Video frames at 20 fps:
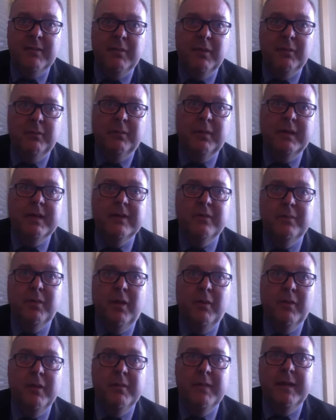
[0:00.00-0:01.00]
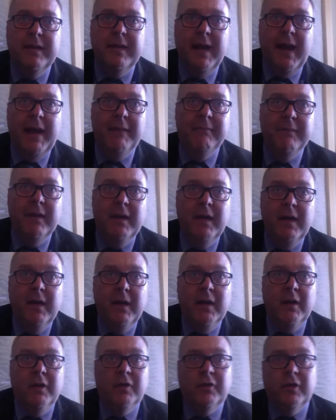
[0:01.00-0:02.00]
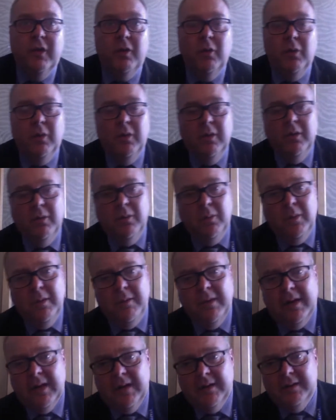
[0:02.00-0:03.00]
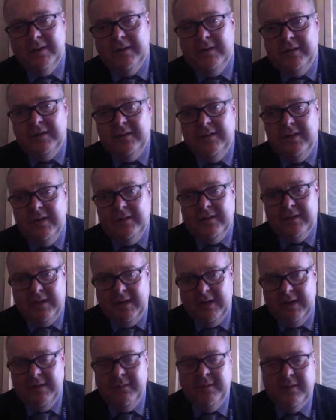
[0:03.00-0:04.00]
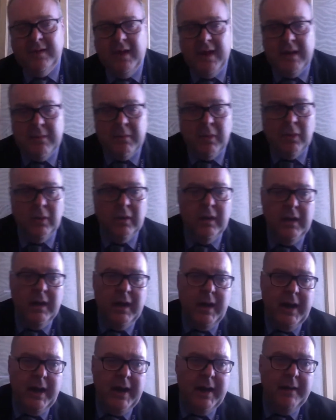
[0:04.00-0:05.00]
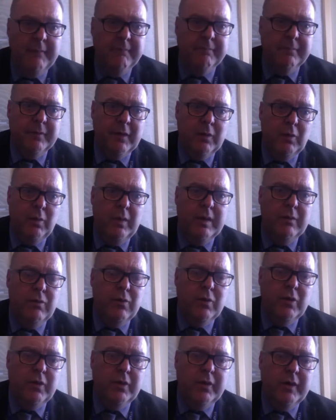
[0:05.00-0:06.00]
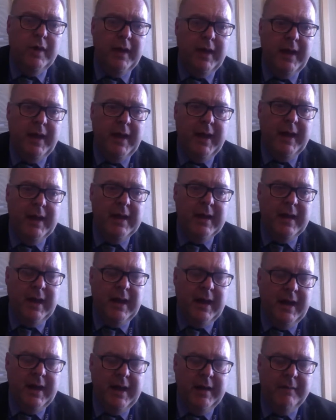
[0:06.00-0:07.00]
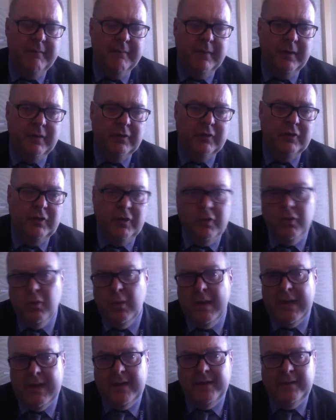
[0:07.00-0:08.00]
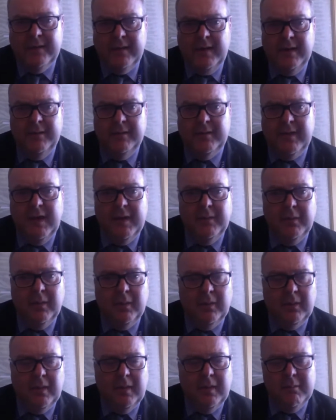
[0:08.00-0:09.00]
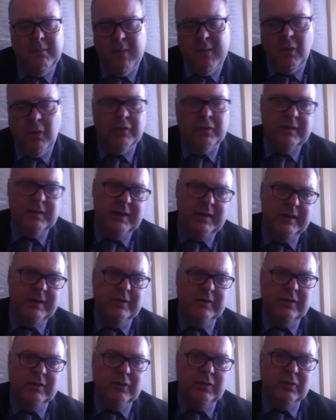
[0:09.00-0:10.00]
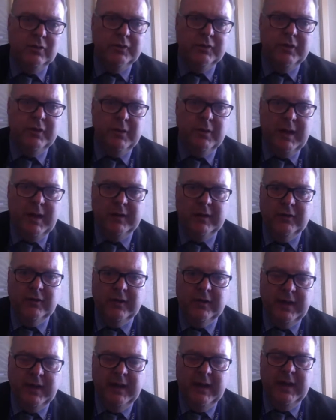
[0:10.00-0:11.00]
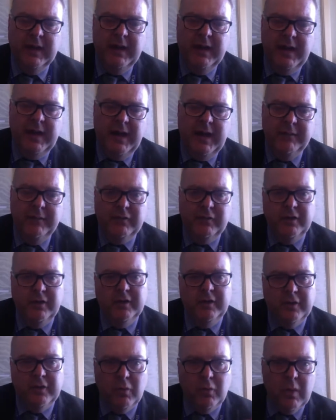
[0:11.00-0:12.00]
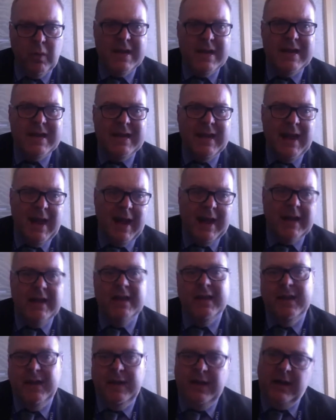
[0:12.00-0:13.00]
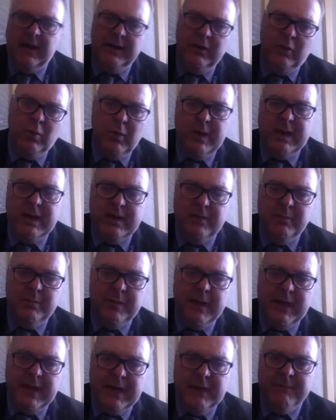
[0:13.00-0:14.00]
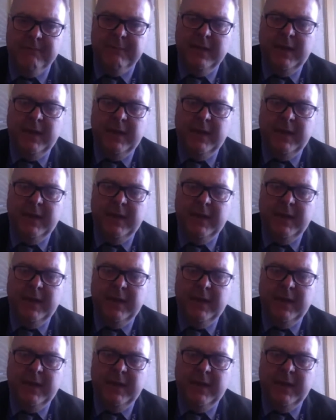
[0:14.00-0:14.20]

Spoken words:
but please pop them in there. So with regards to the timetable, we run a 2-week timetable. Most high schools do, actually. So there's a week A and a week B.